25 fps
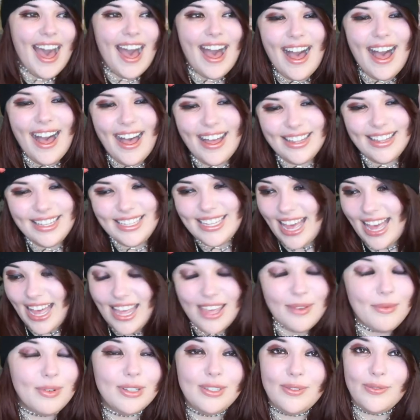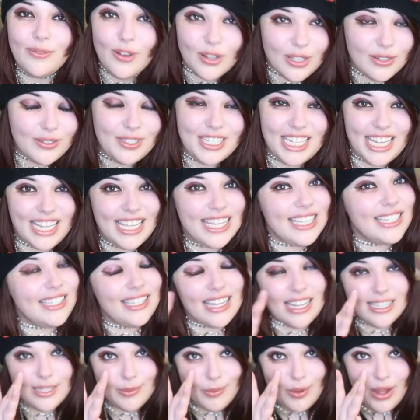It was full of tears.
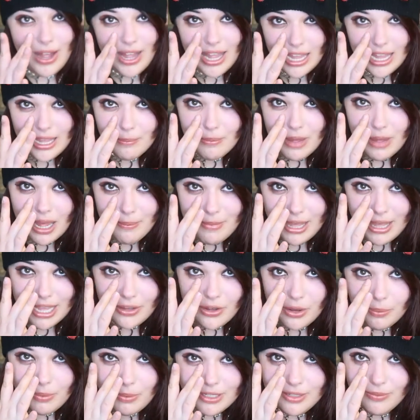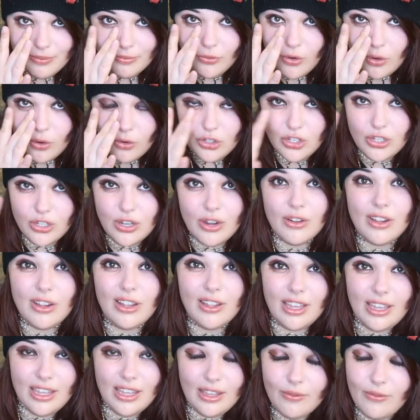That's why my makeup is
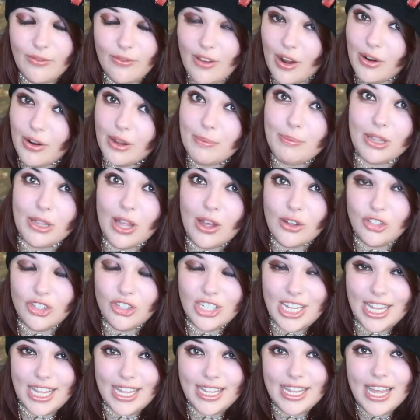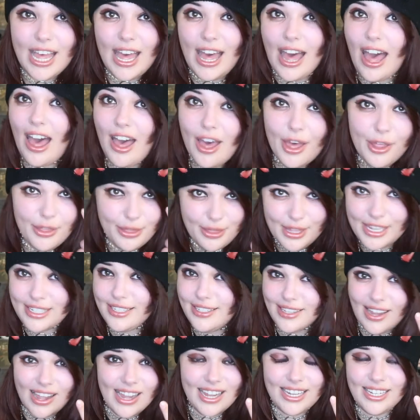unfortunately very blotchy. This
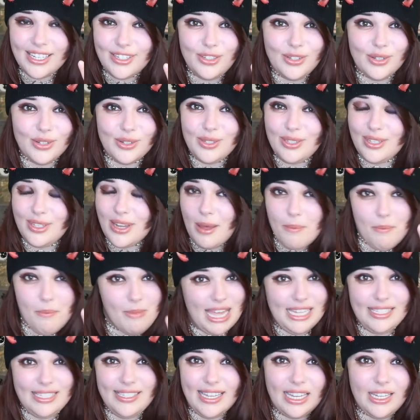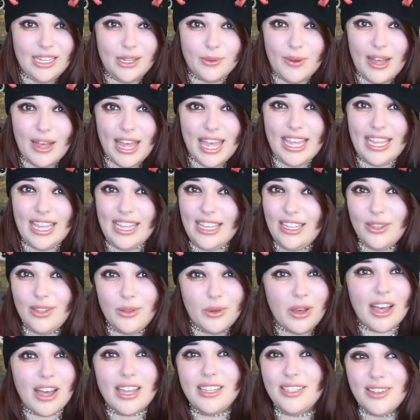side is just a mess anyway. You
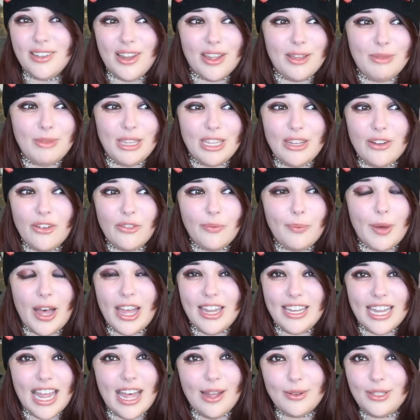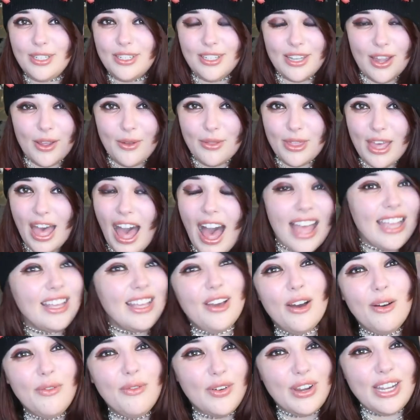guys know me enough by now to know that I
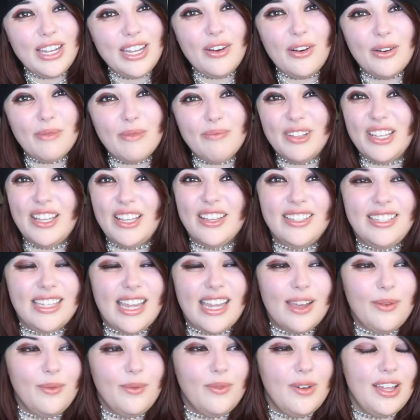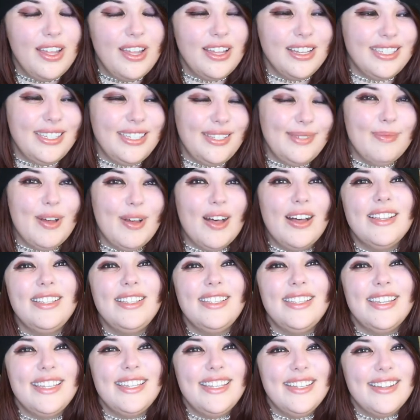cover it up because I work
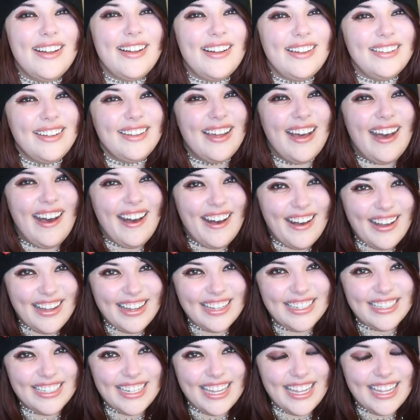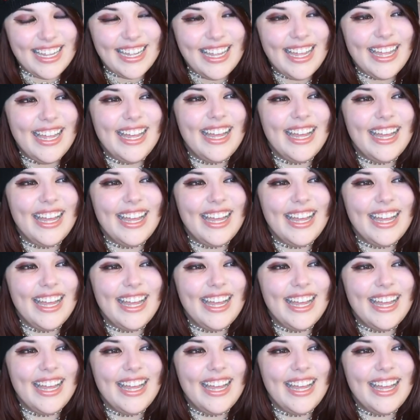smarter, not harder.